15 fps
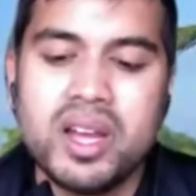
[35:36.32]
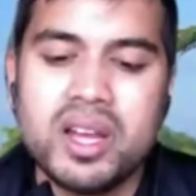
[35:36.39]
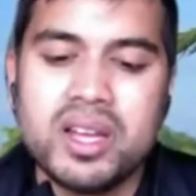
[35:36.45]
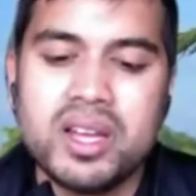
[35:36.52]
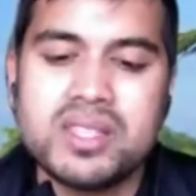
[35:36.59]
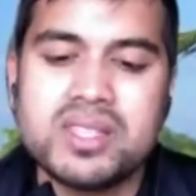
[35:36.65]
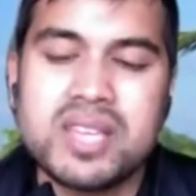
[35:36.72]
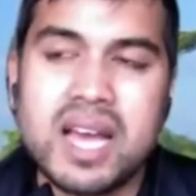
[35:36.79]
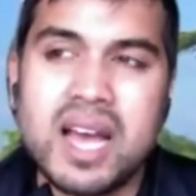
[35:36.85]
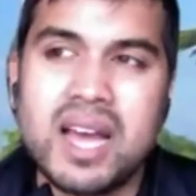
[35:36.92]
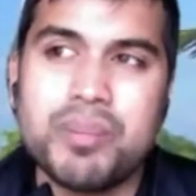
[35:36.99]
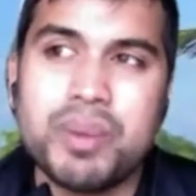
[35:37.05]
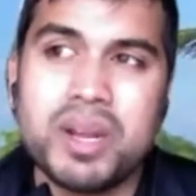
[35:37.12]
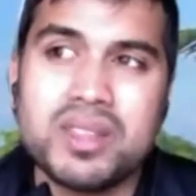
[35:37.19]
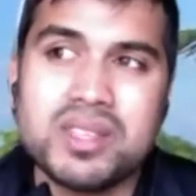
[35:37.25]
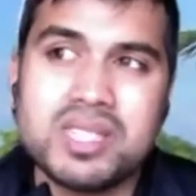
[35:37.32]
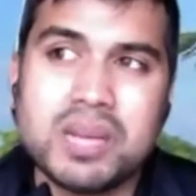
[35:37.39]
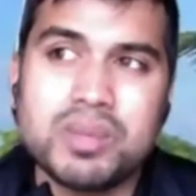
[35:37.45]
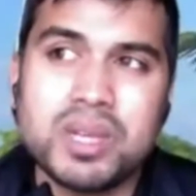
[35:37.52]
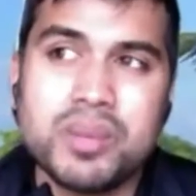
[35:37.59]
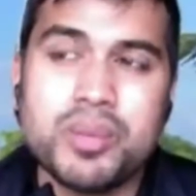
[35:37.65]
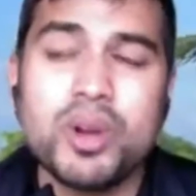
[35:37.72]
it's sad, but at the same
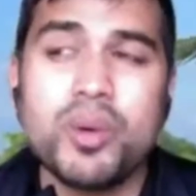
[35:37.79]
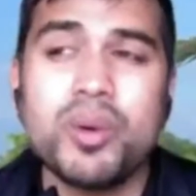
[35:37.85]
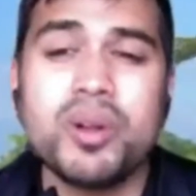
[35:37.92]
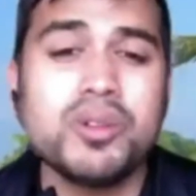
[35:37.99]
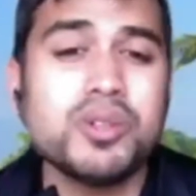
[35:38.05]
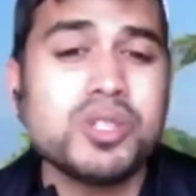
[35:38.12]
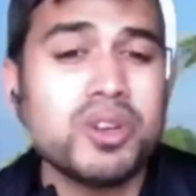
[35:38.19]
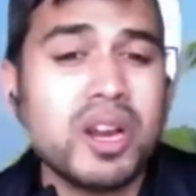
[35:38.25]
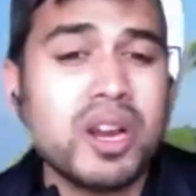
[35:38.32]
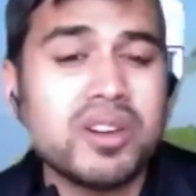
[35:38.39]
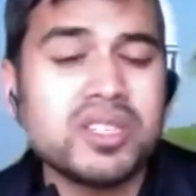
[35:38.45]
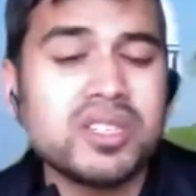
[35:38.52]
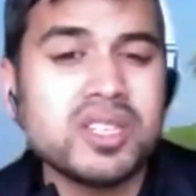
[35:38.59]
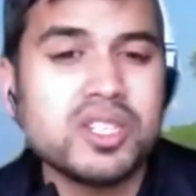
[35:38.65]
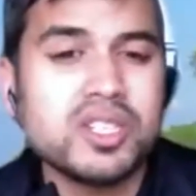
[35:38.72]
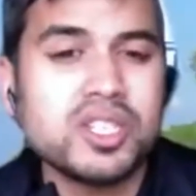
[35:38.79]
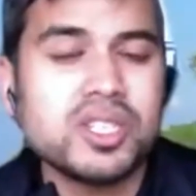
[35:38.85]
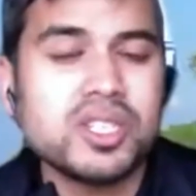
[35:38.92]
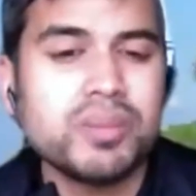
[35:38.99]
time you don't want to lose your heritage,